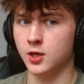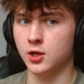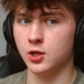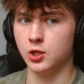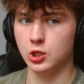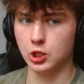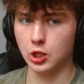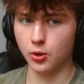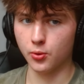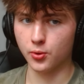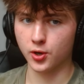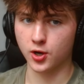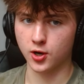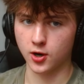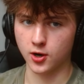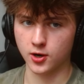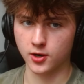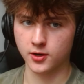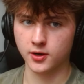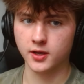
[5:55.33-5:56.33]
Lower
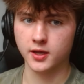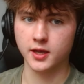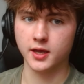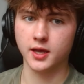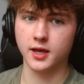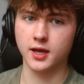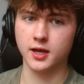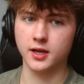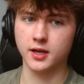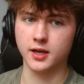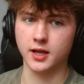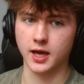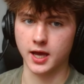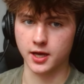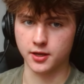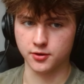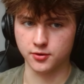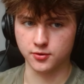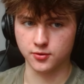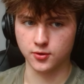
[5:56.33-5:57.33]
car and
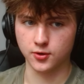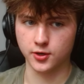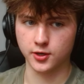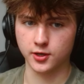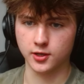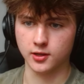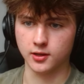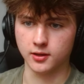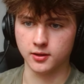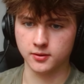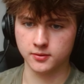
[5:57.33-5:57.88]
add new oil.